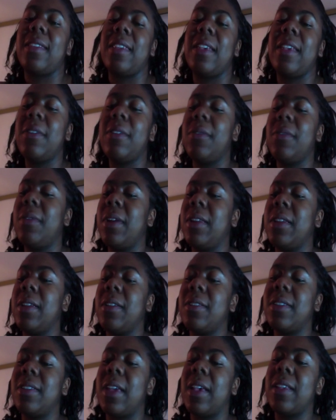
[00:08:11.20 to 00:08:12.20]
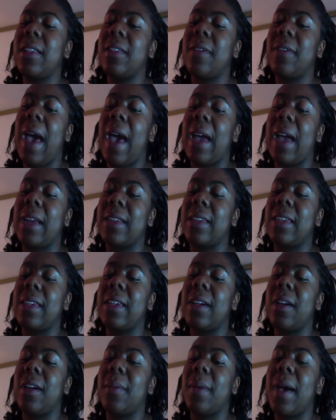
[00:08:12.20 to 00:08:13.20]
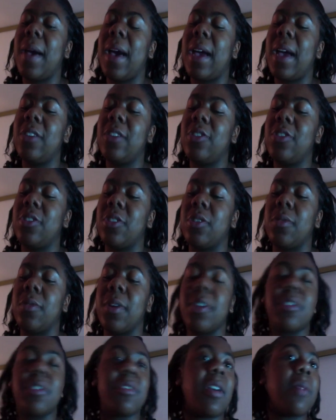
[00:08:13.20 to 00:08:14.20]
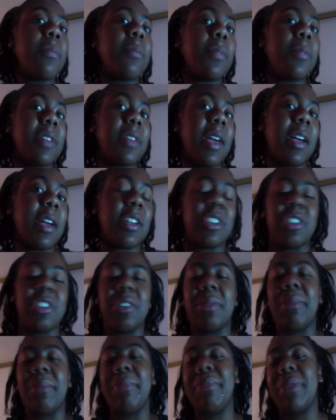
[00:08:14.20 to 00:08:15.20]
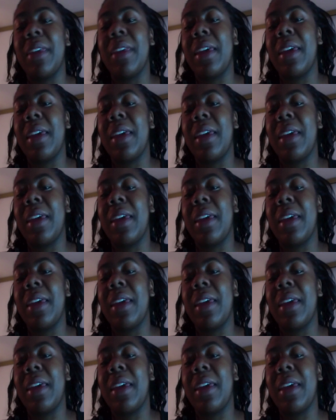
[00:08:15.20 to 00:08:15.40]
even when your days of acne are behind you, wear sun protection.